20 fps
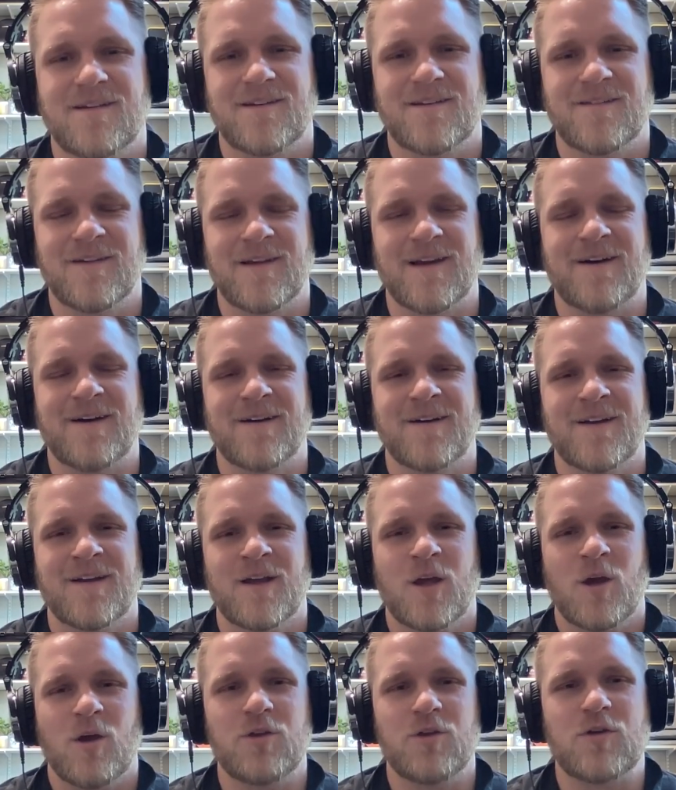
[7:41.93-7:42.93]
Yeah,
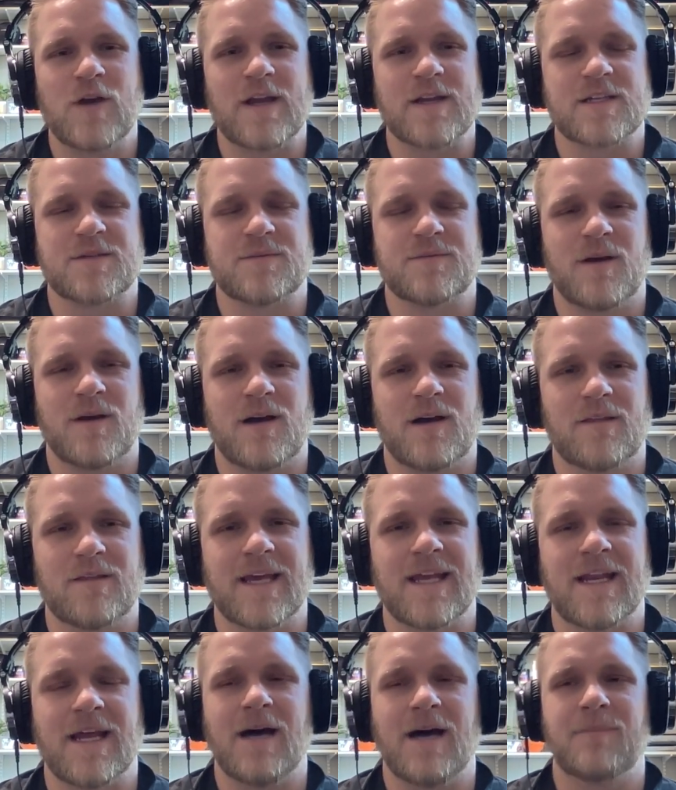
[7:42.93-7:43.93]
you kind of
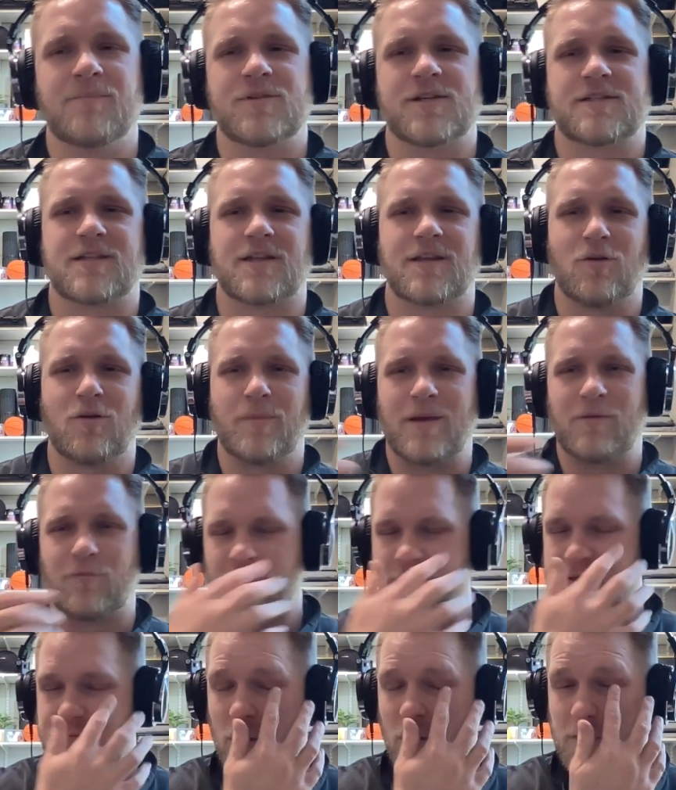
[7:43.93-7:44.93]
lit up just a little bit when
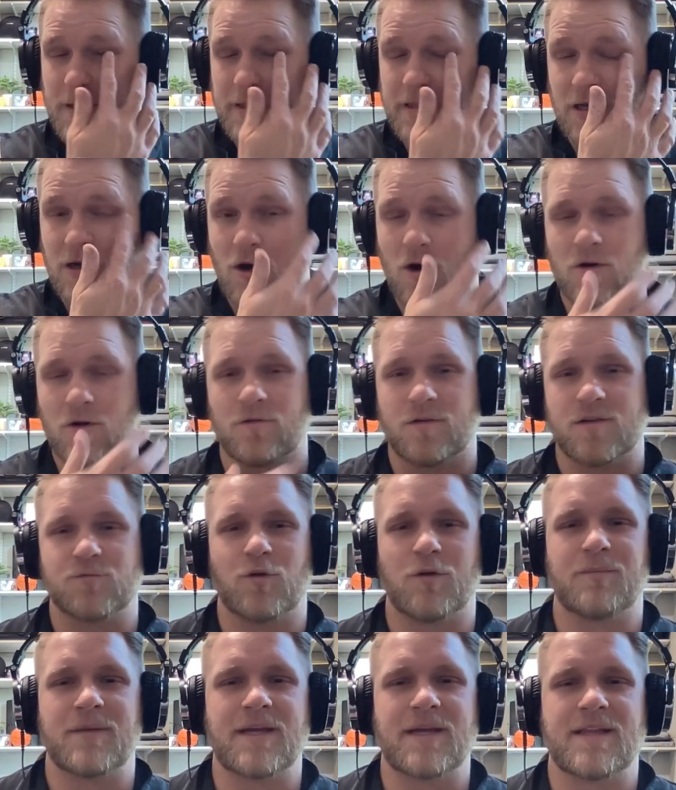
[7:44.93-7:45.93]
you spoke about the Cardinals.
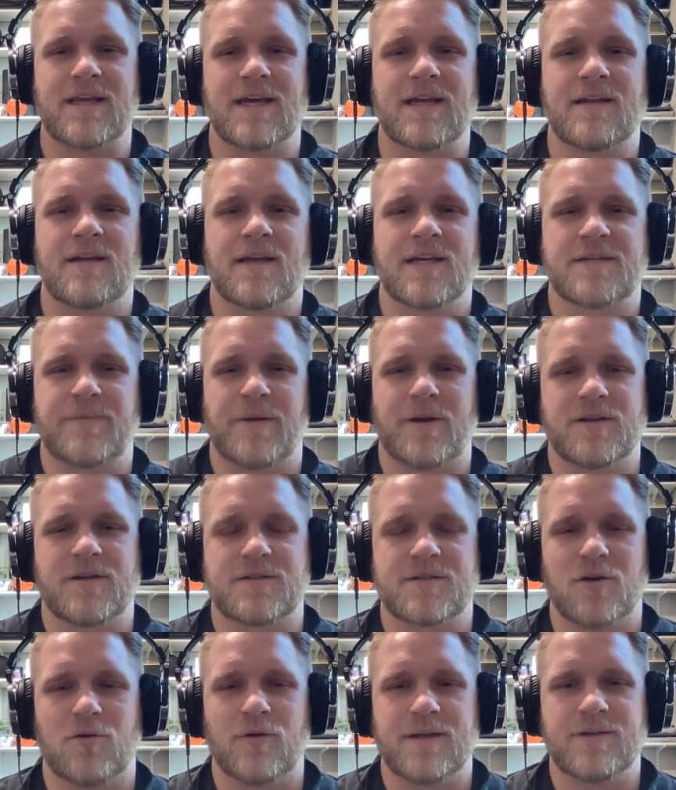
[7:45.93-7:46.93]
What made that experience
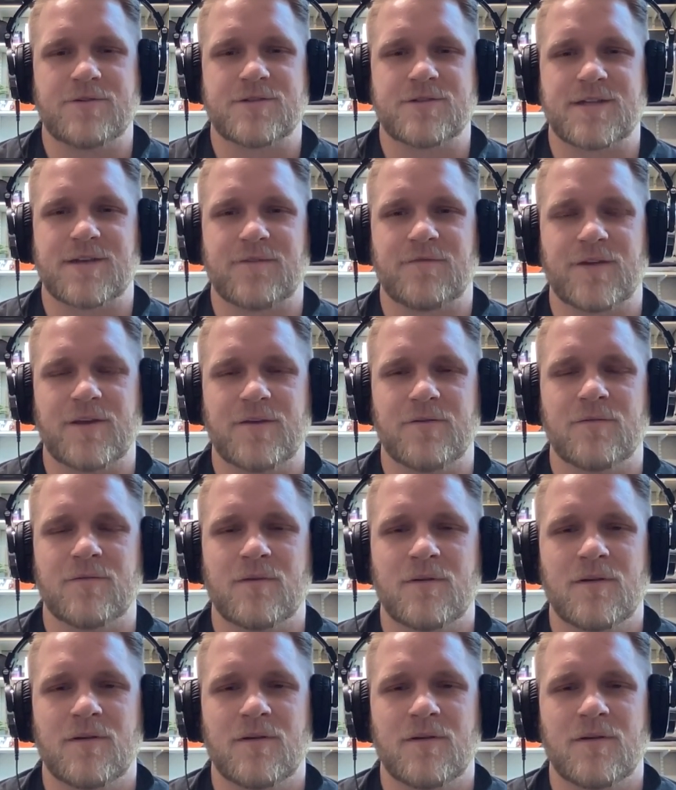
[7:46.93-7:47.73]
so interesting for you?